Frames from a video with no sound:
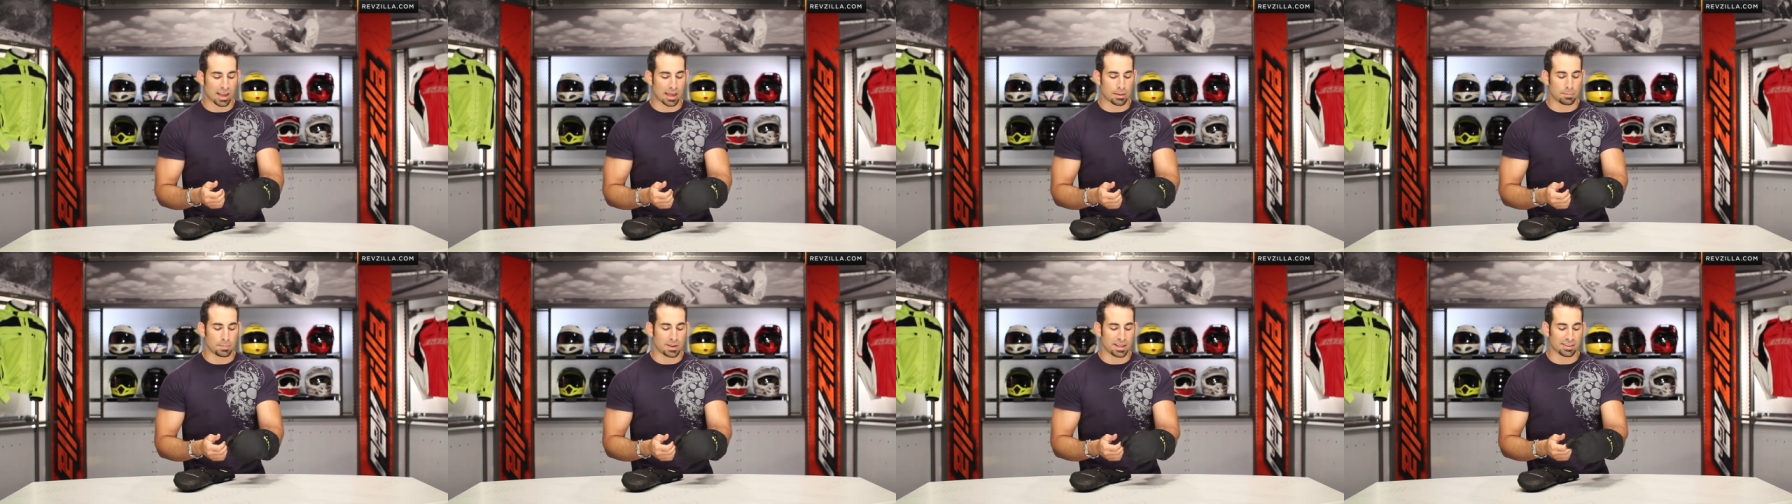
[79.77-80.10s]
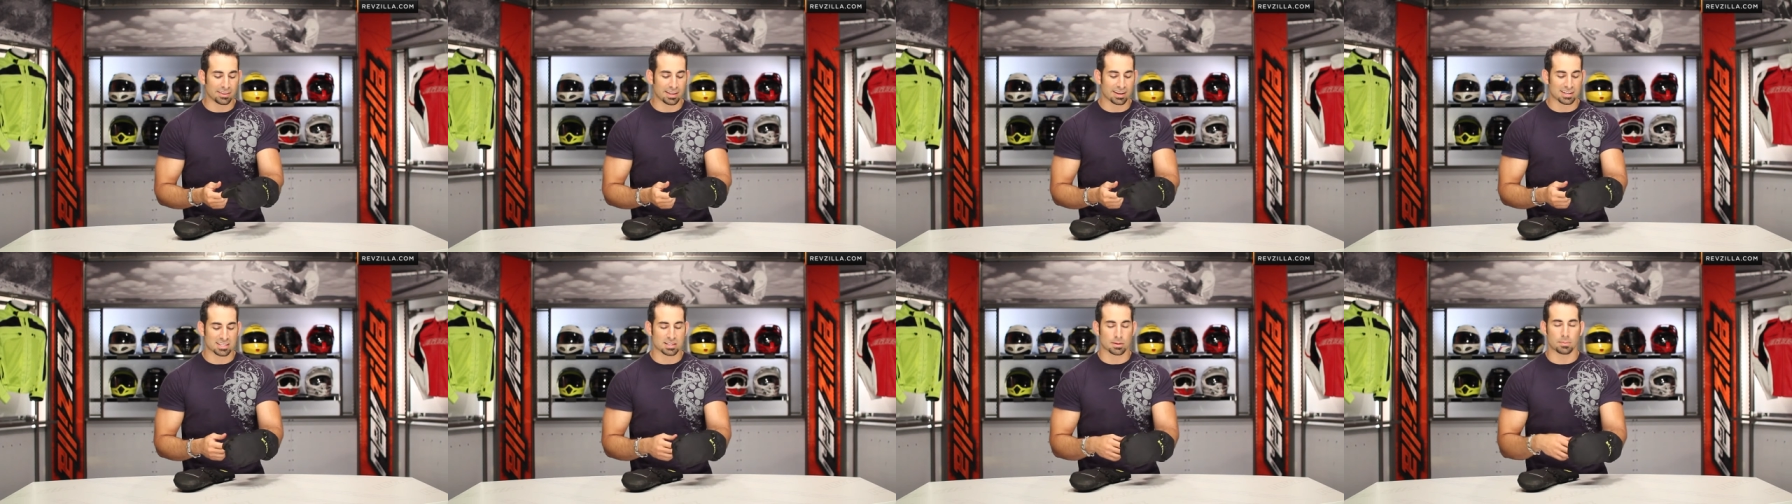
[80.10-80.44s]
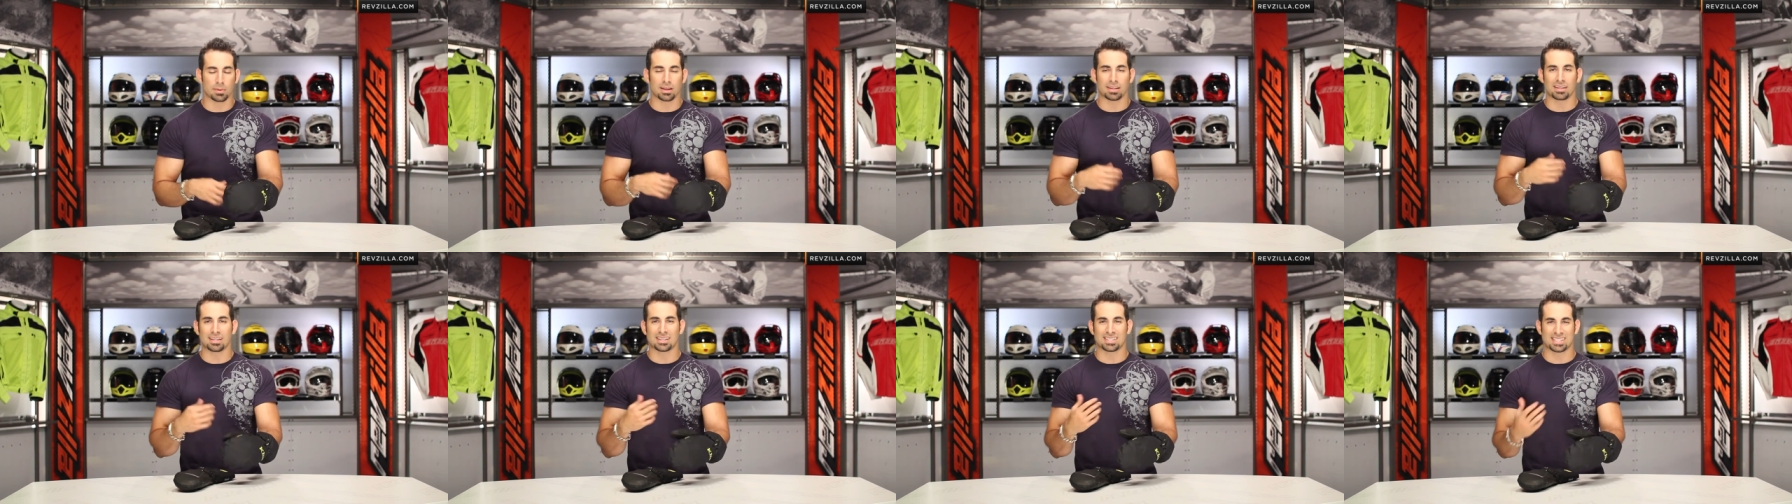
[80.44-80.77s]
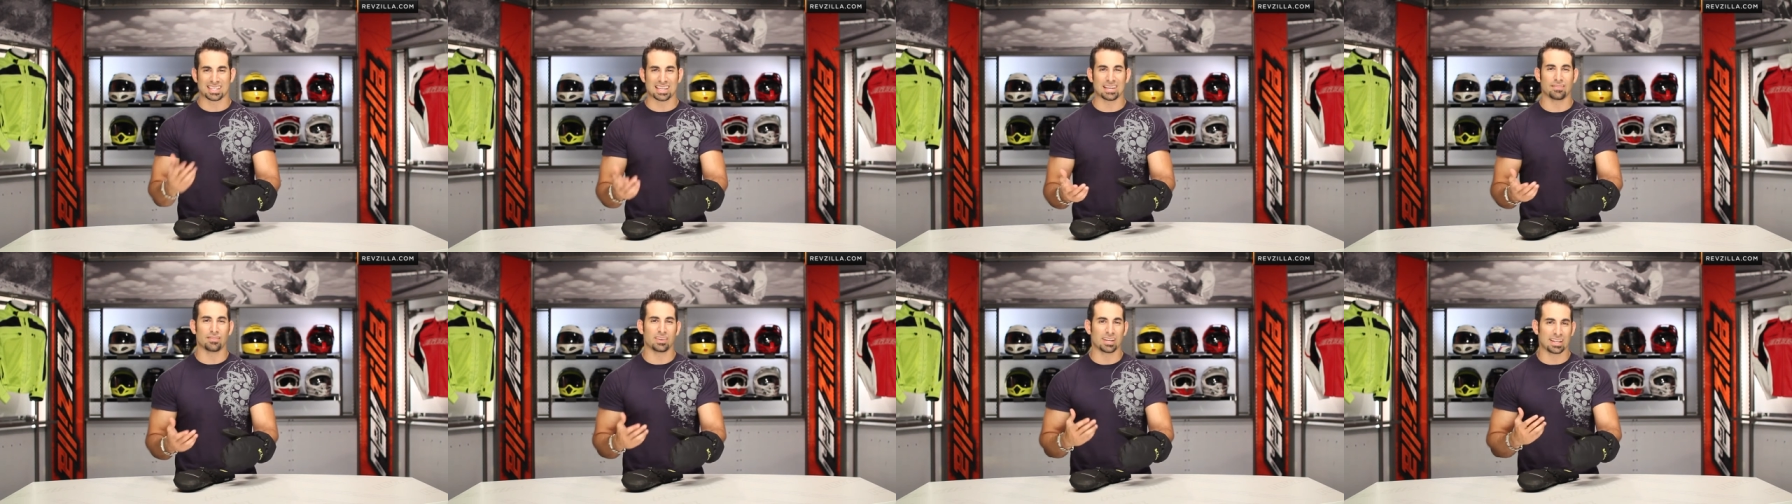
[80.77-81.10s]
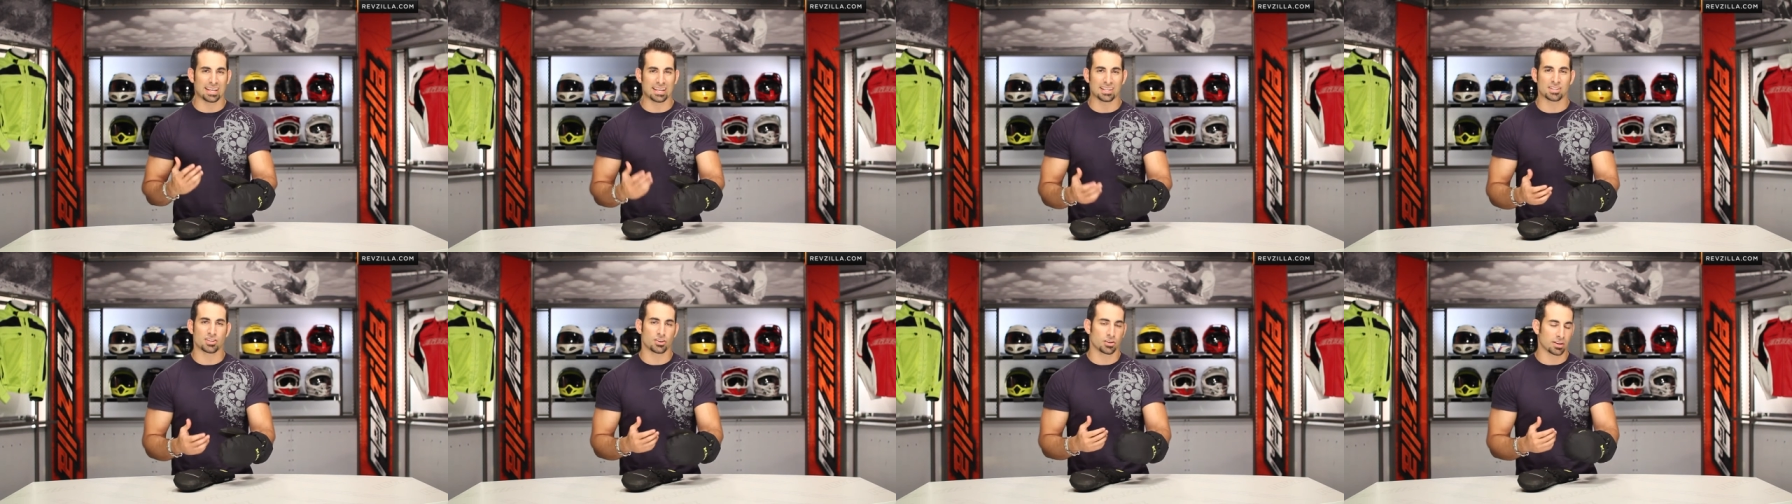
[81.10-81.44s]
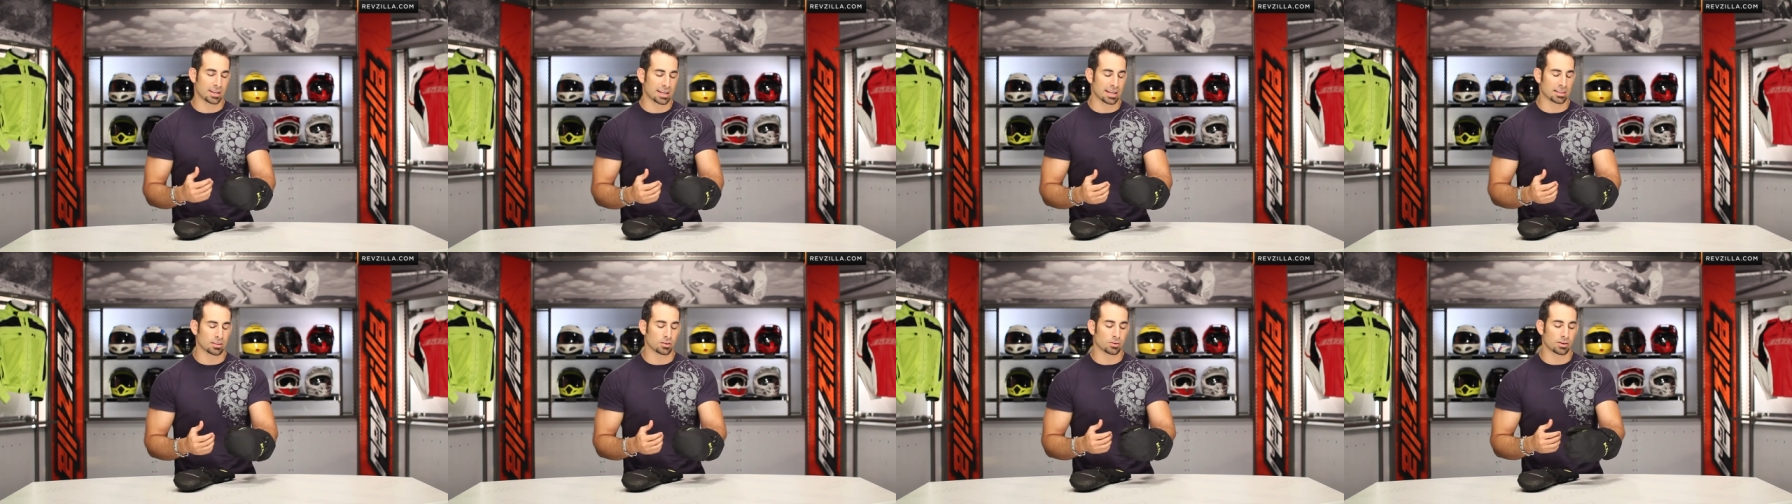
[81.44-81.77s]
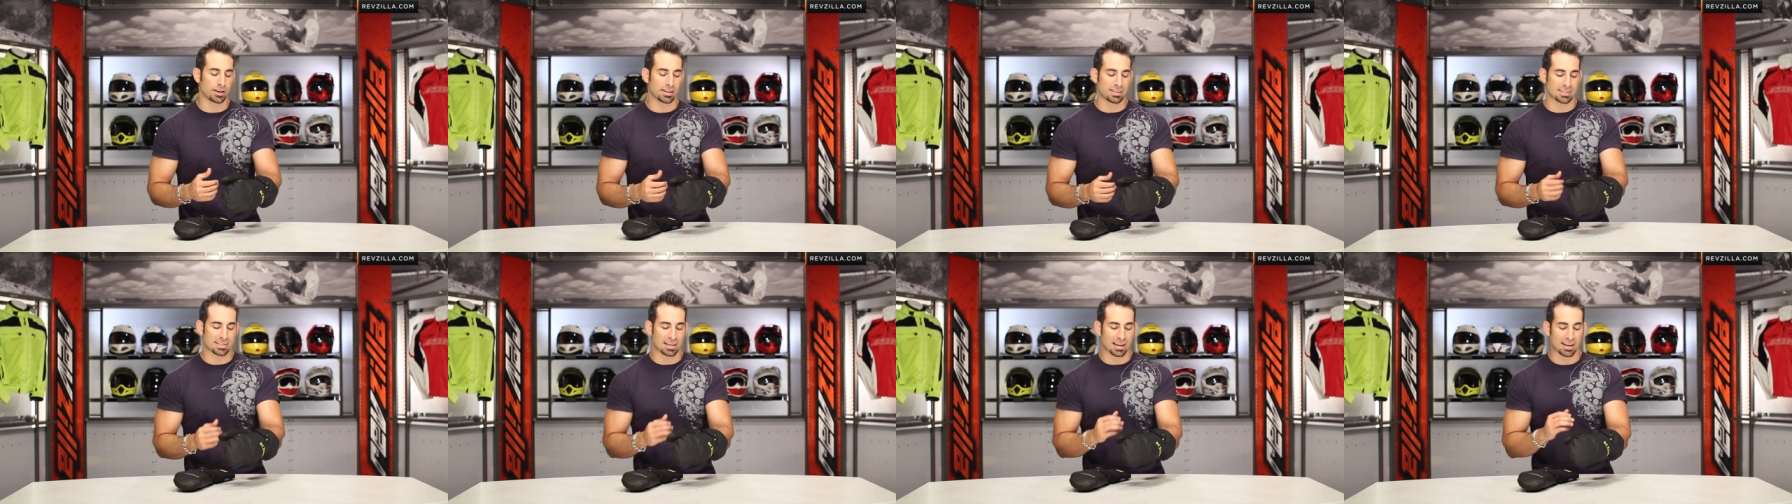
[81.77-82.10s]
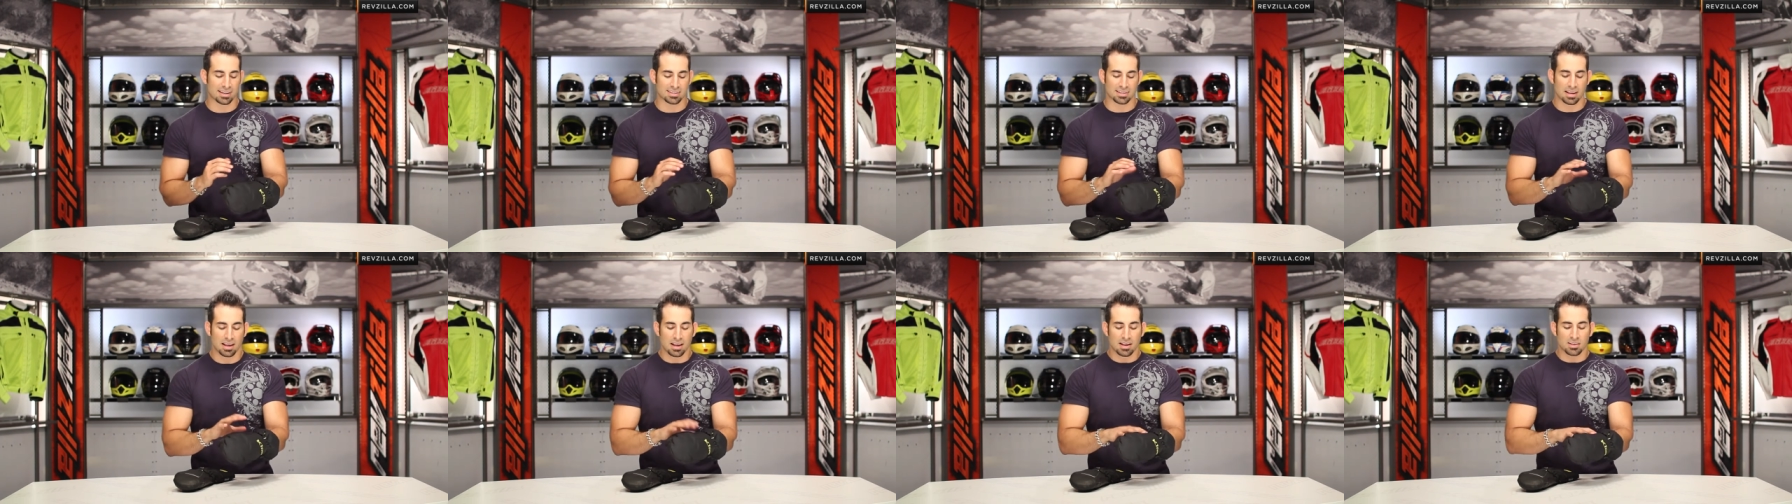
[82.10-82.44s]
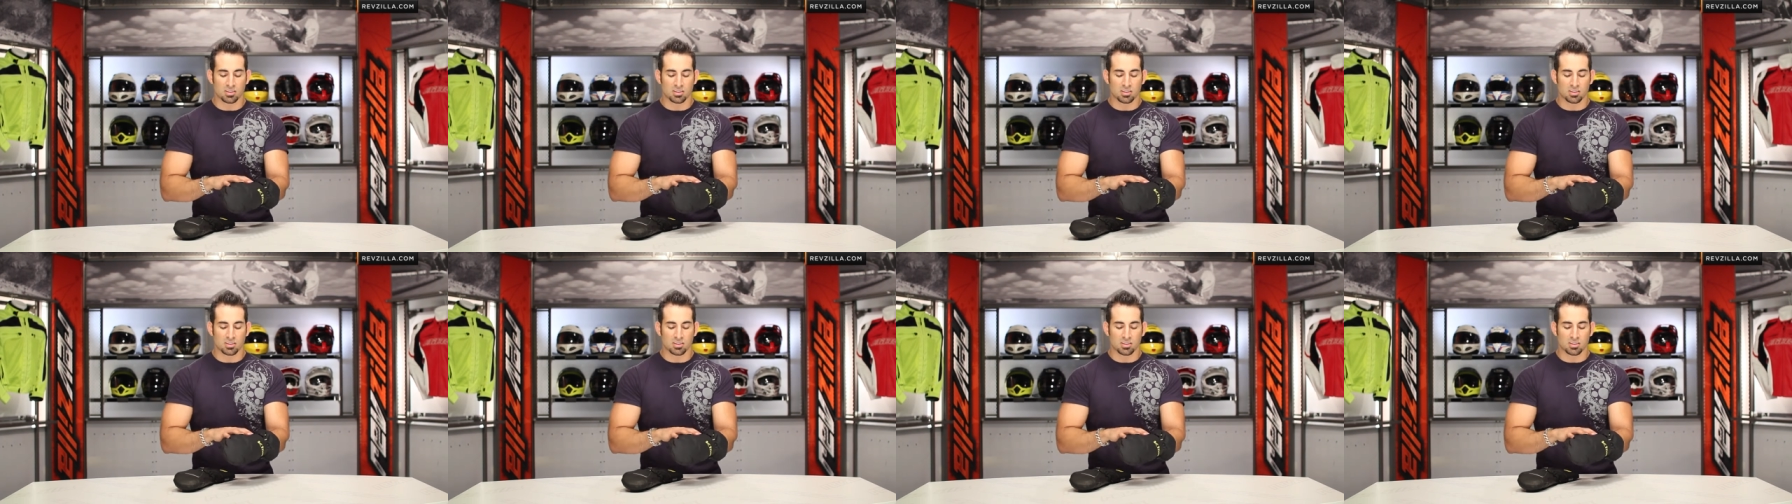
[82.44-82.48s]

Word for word: and being that it's a mitten, it's even easier to get the right size.